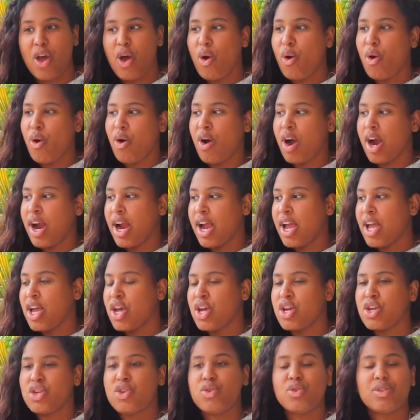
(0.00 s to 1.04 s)
Or
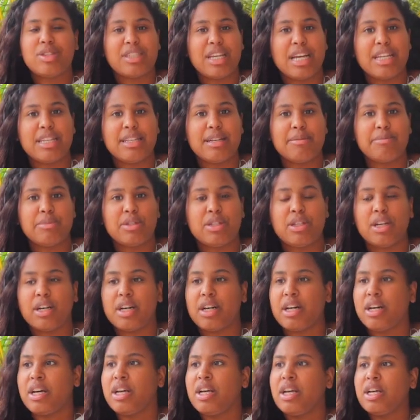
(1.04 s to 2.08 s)
you send them
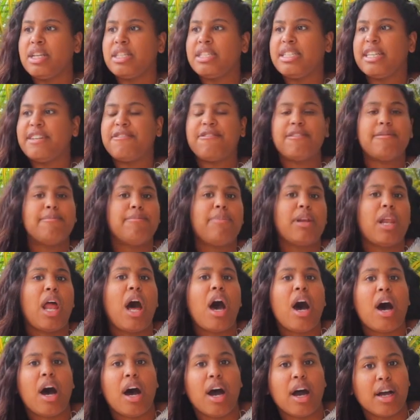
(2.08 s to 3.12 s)
to different
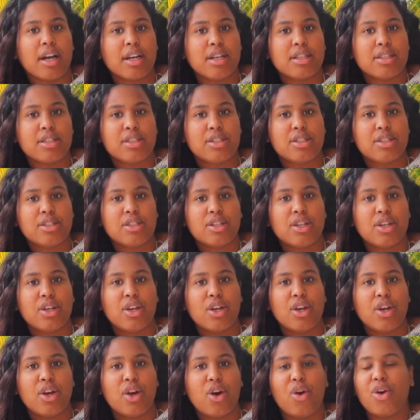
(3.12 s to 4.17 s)
blogs.
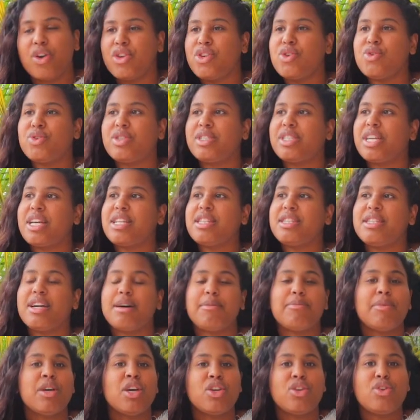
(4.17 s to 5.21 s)
Or you send
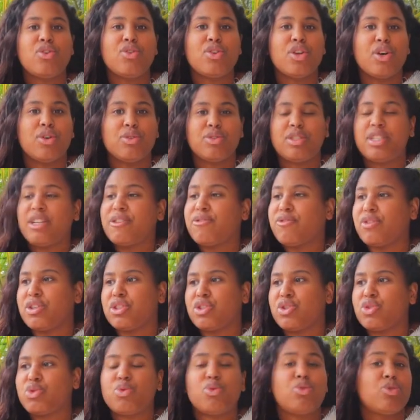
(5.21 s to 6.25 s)
them, different
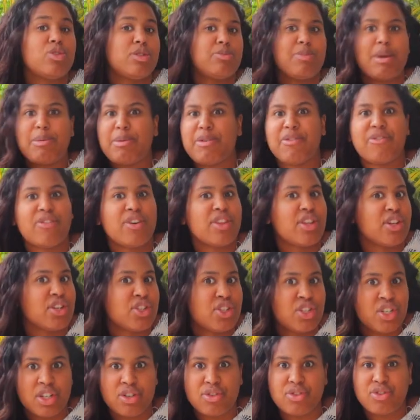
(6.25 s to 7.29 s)
schools maybe for their
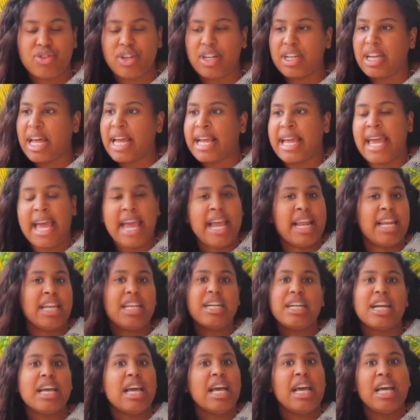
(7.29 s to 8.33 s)
children. Like, hey,
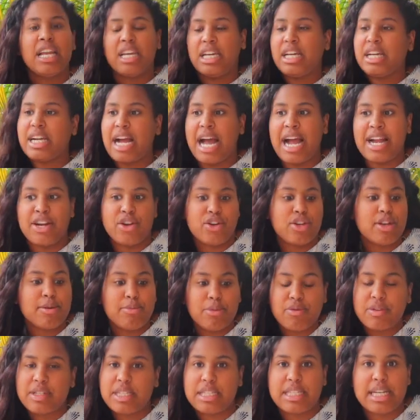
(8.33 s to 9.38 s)
look, I know you're
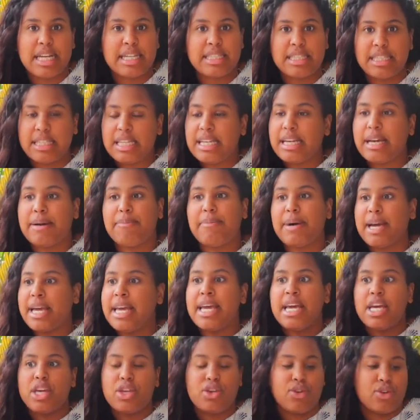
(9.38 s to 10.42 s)
moving to Tanzania, but,
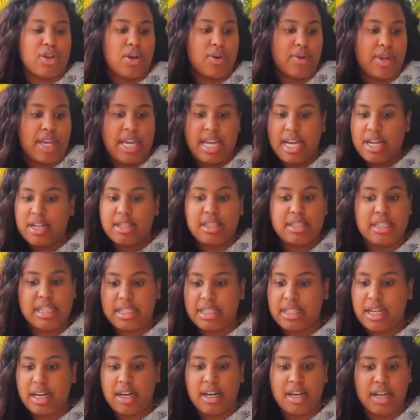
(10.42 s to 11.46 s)
here's
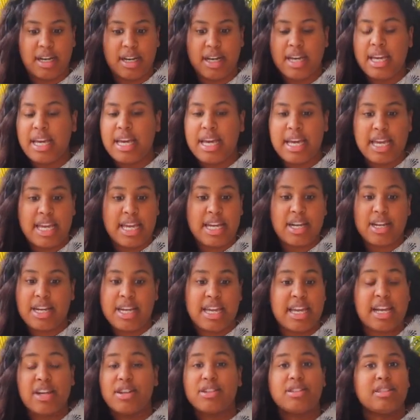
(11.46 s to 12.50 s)
this,
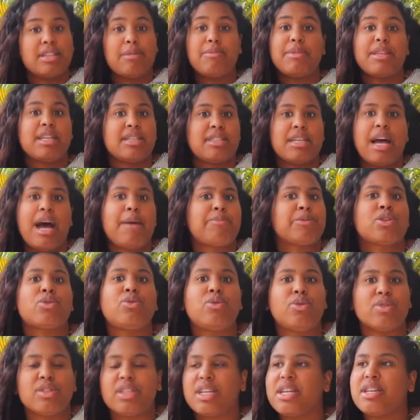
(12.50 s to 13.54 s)
here's some of the top
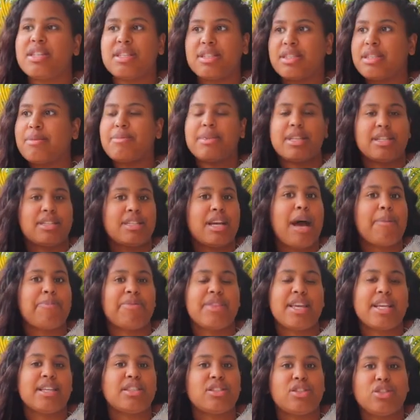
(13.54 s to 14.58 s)
schools. Here are some of the top
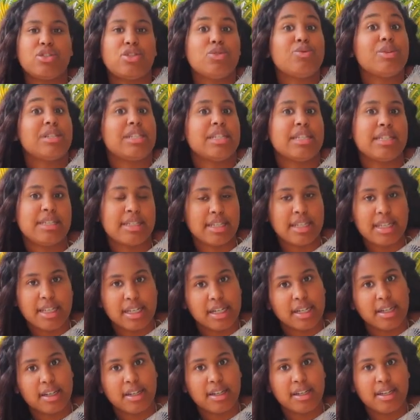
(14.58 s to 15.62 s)
things to do in
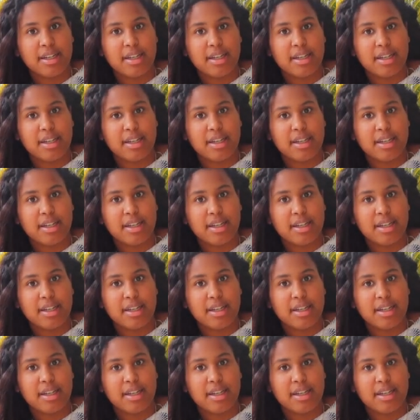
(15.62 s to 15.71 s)
Tanzania.